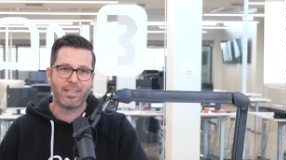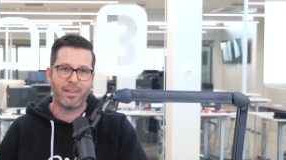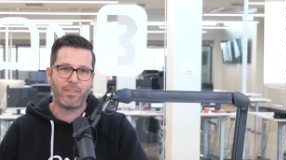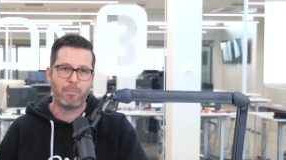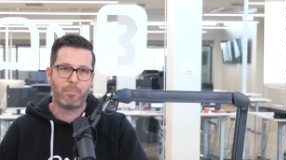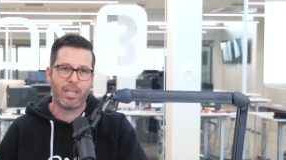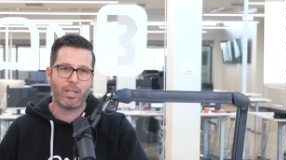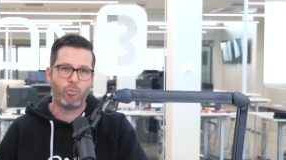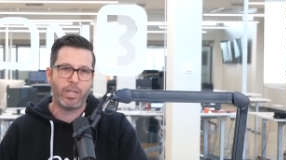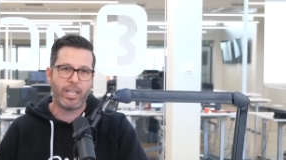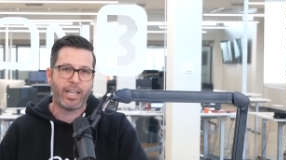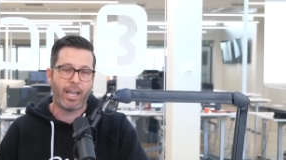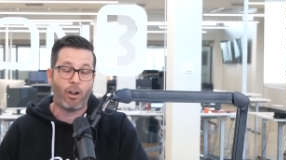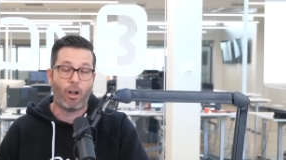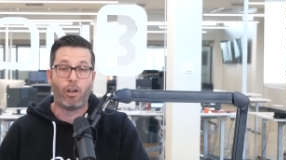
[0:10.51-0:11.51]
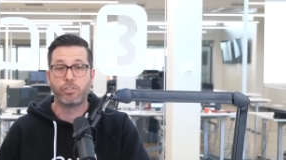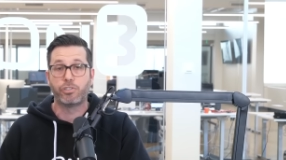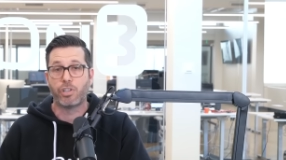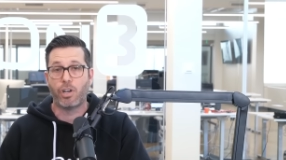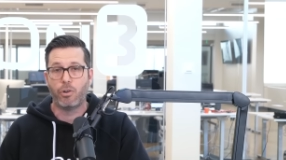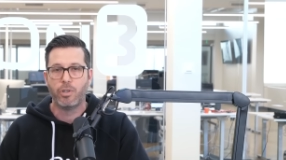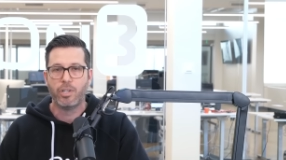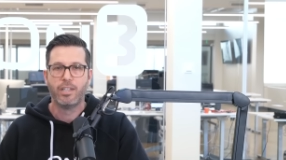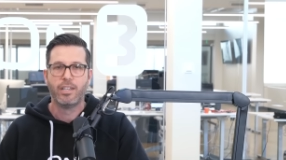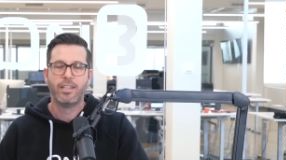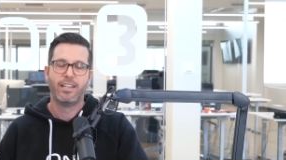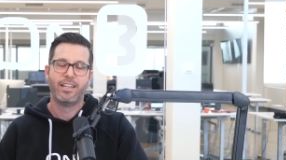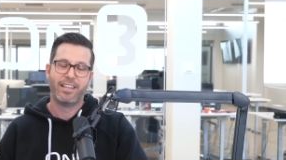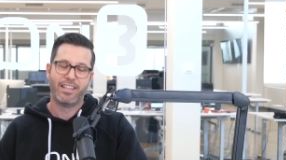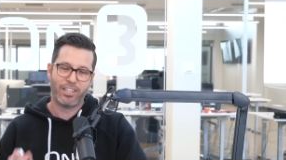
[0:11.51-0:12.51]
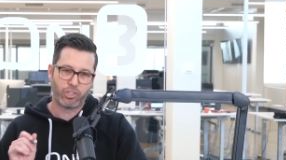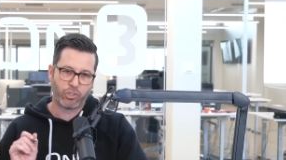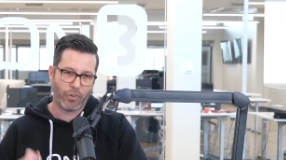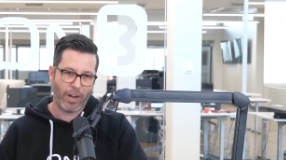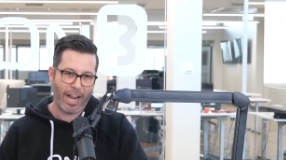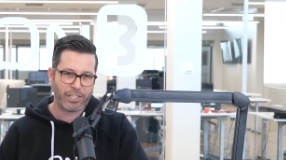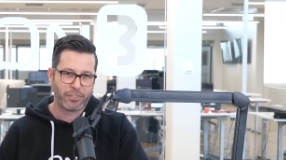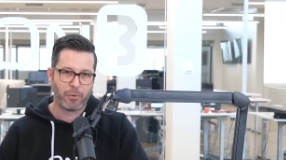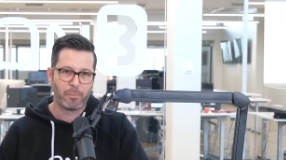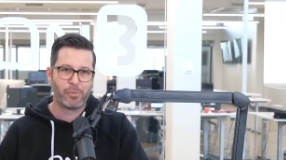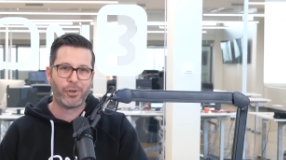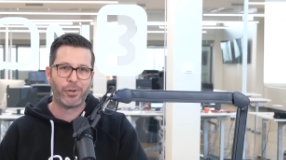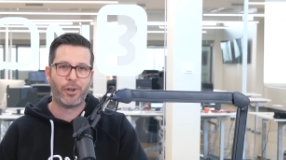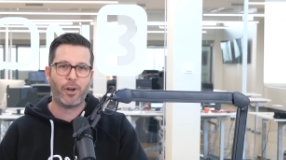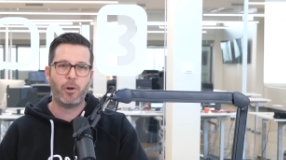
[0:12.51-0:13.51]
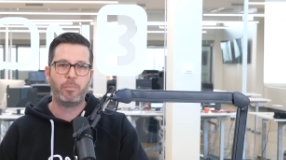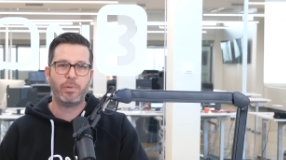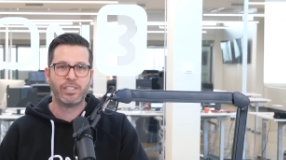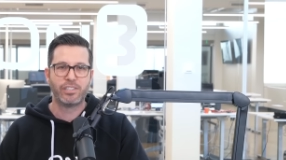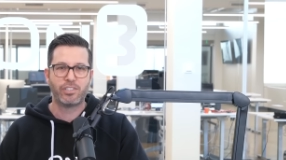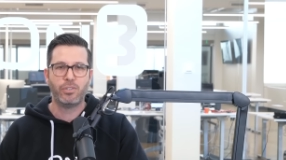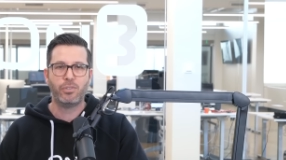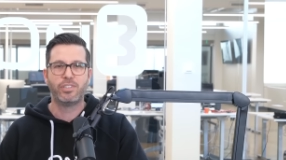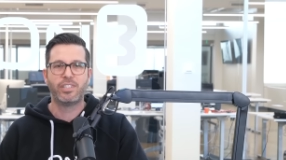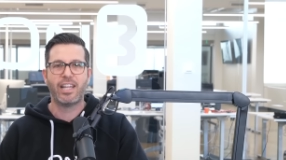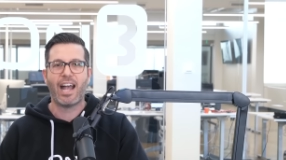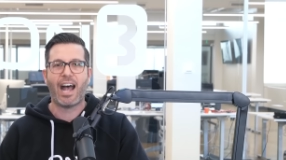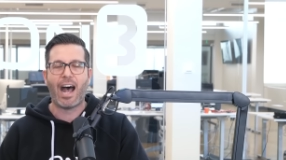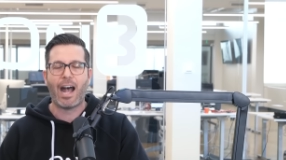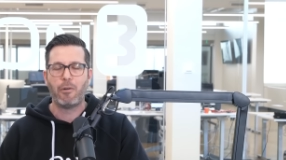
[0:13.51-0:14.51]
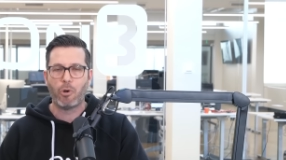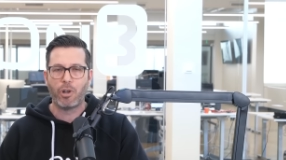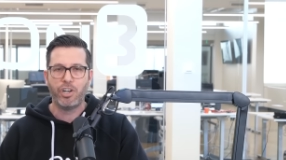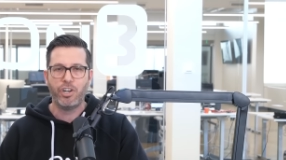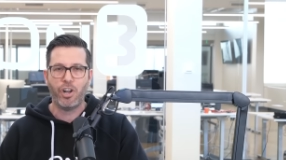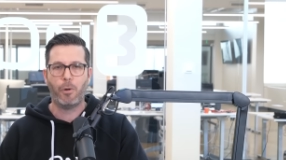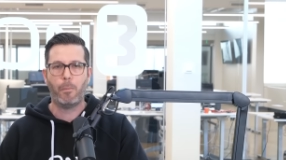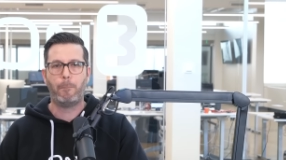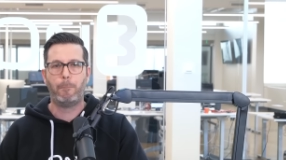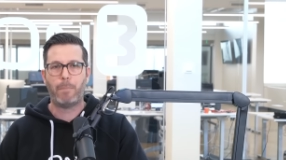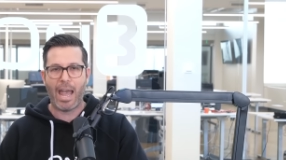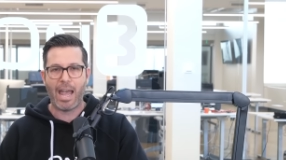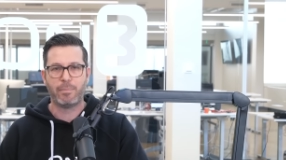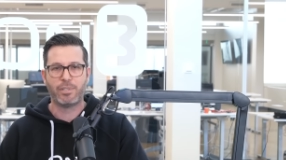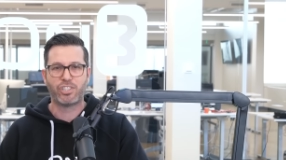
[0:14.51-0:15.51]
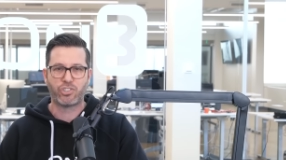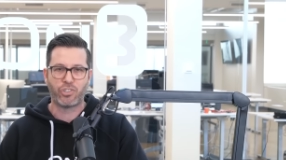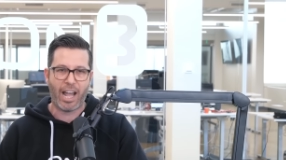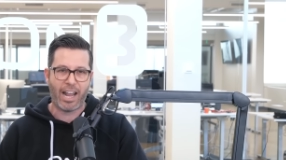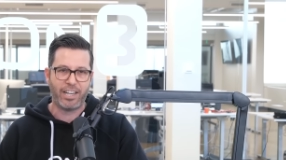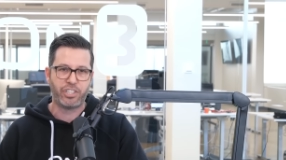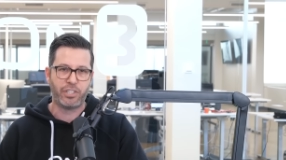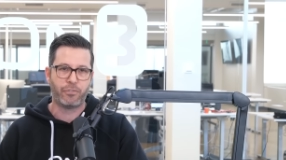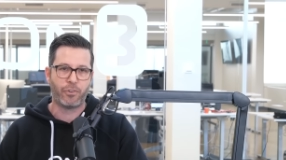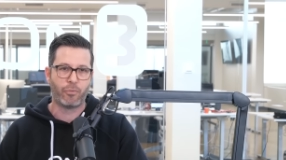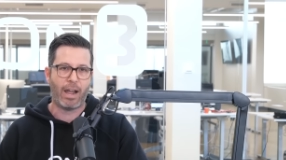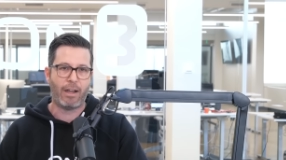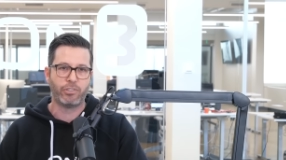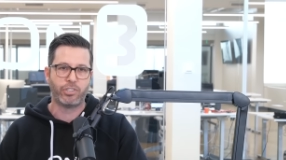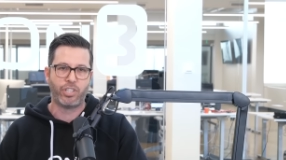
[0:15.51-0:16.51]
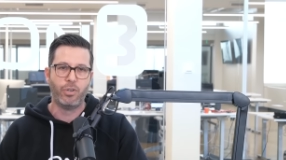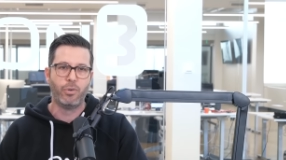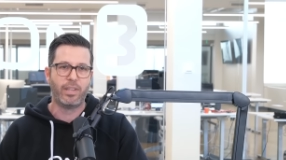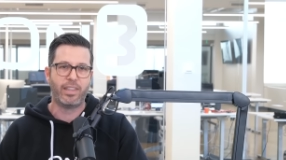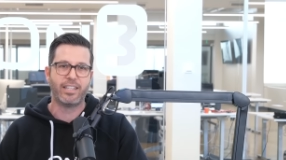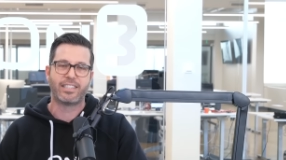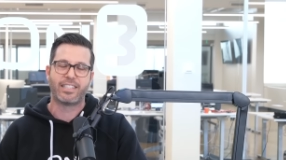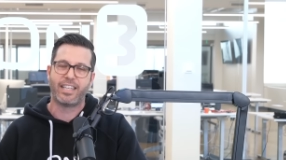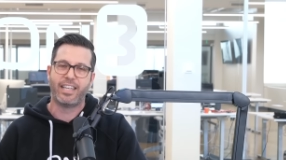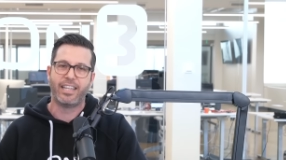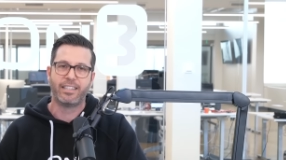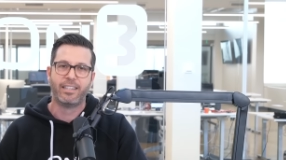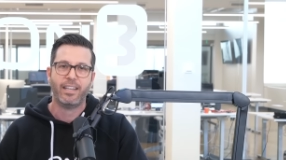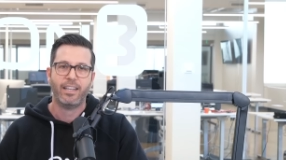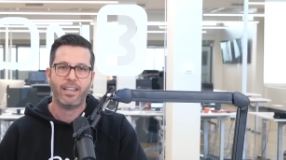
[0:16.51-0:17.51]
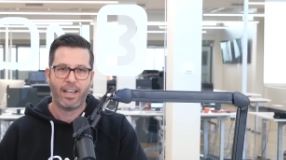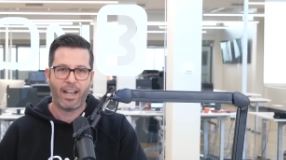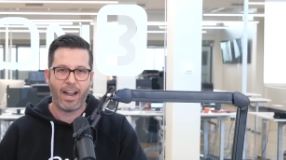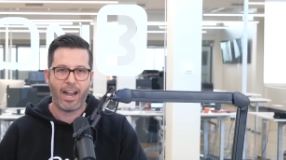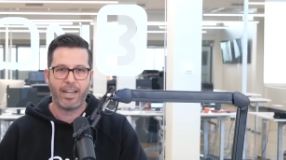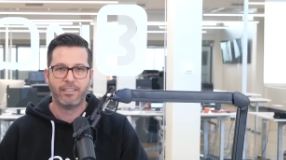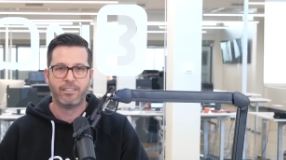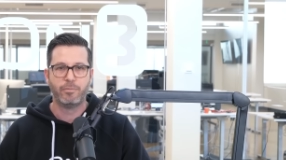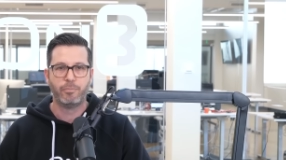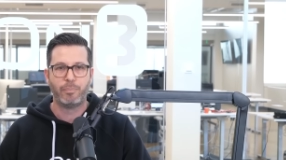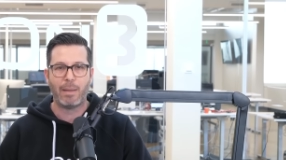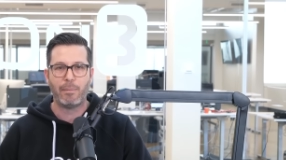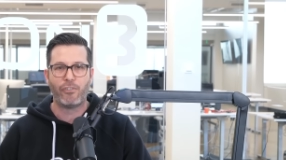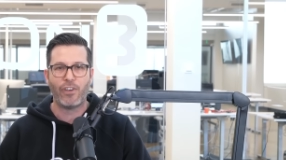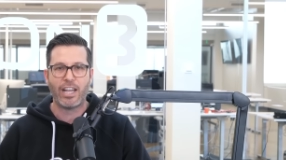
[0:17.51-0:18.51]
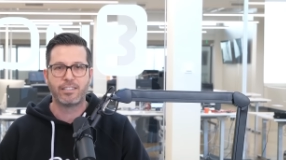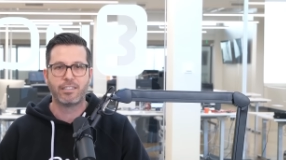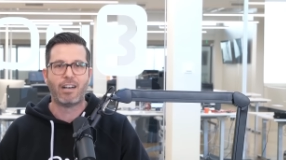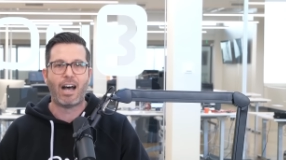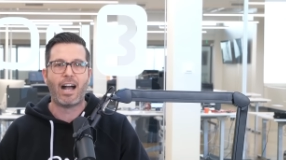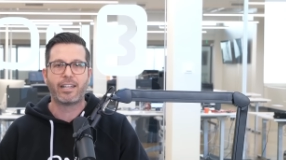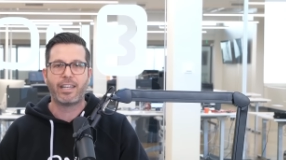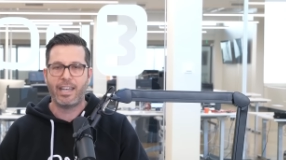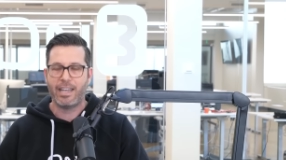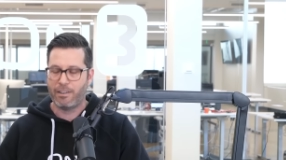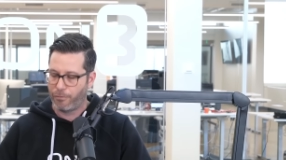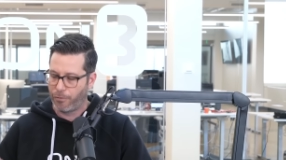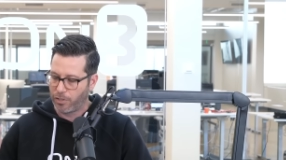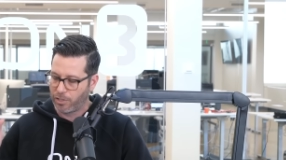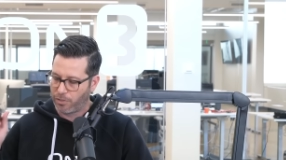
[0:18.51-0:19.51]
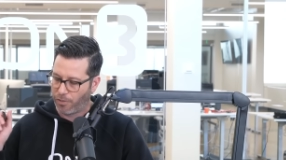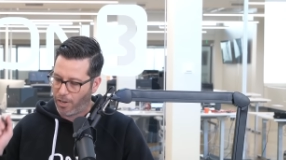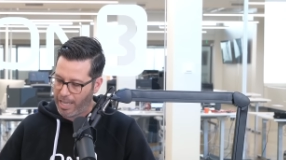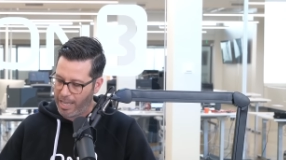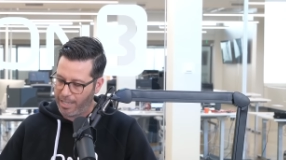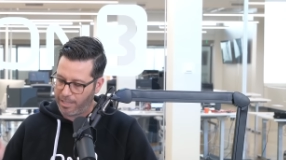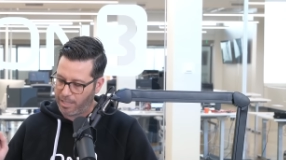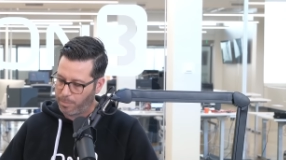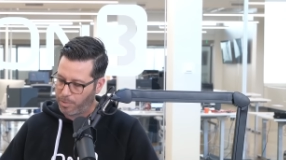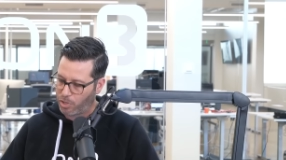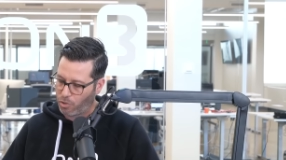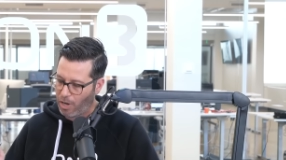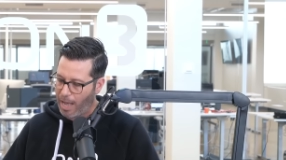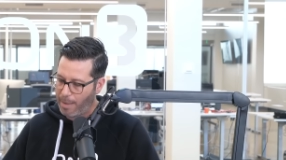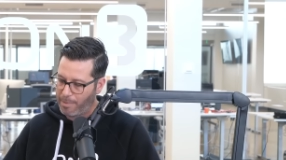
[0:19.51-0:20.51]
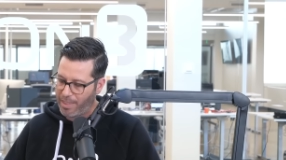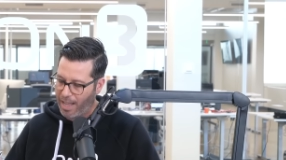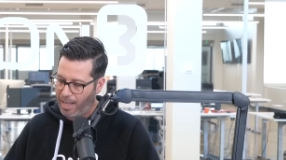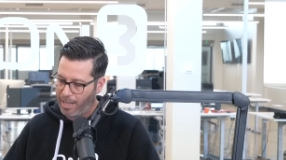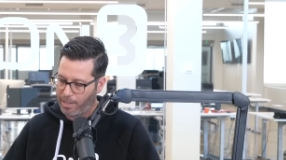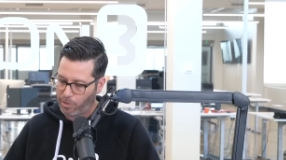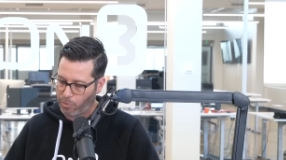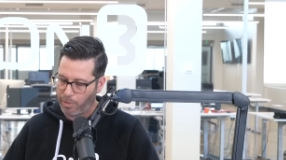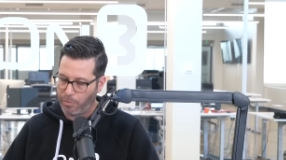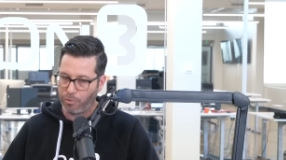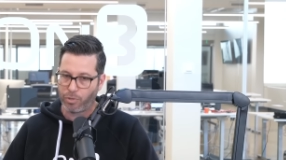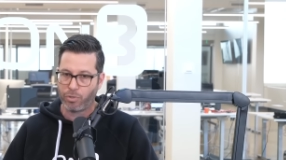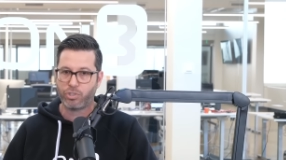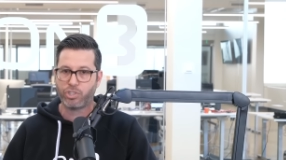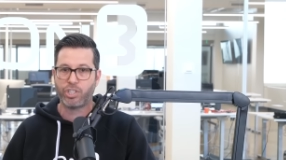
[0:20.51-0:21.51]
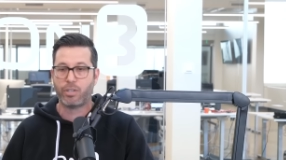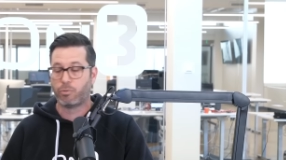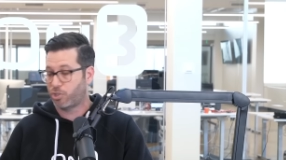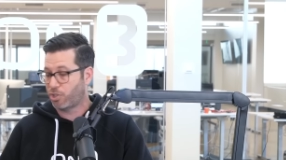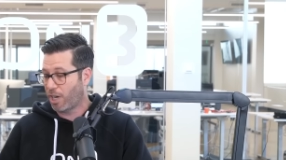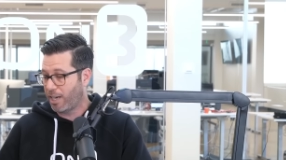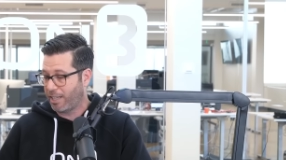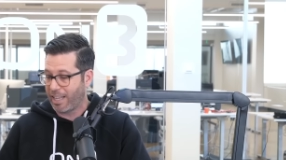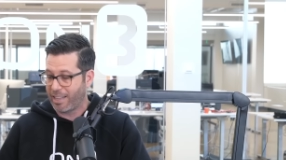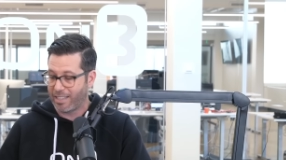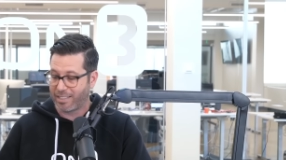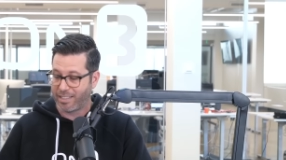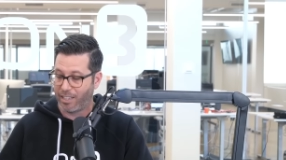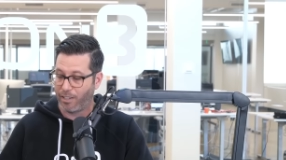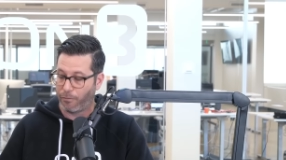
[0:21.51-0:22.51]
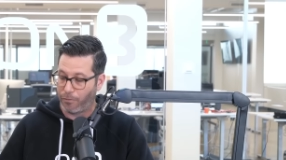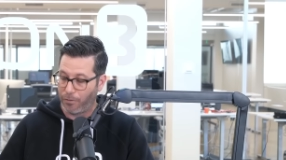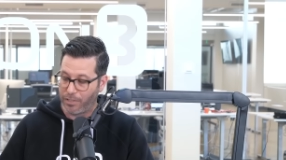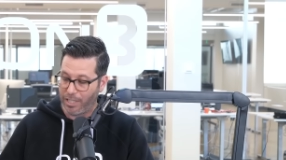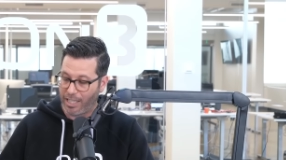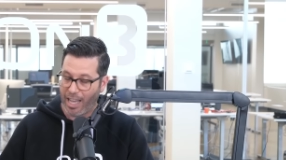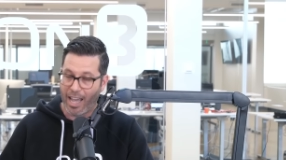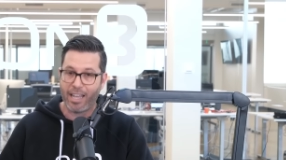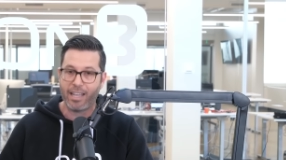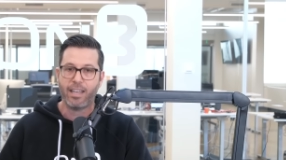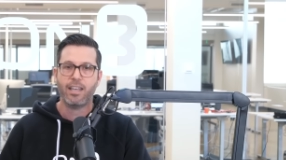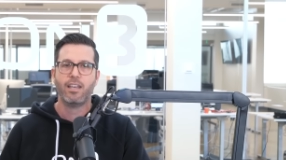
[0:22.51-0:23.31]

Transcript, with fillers: of the big weekend. Also, the transfer portal opens Tuesday. I want to know Bama's strategy for round two of this thing. All right, Bama fans, lock in. First of all, hit subscribe to the On3 Recruit channel. We're trying to get this thing to 50K.